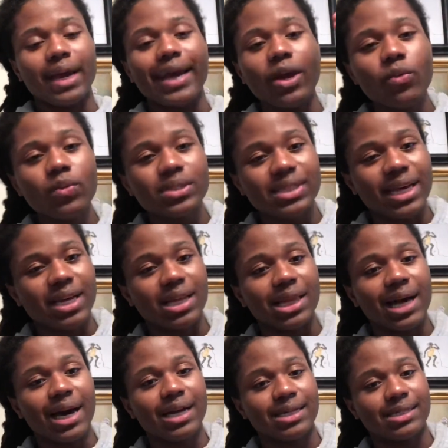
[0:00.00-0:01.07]
it would take a
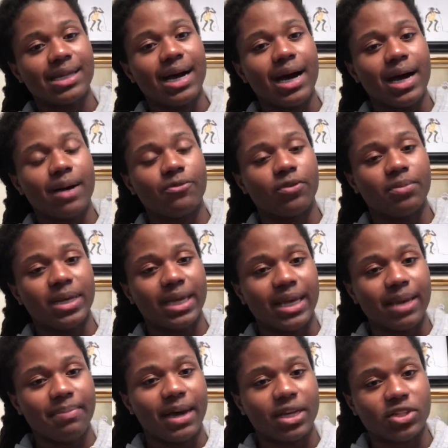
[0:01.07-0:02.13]
lot of time for me to
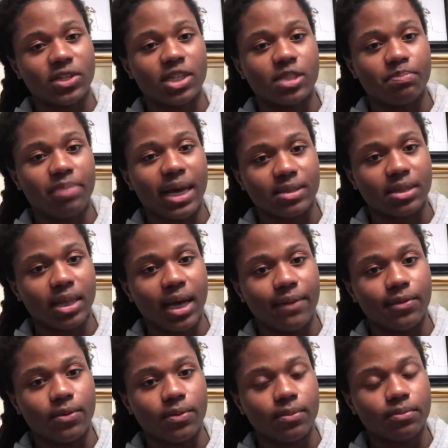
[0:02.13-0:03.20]
get back to this base
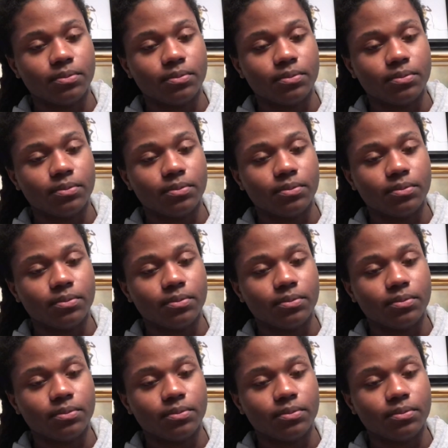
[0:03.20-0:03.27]
level.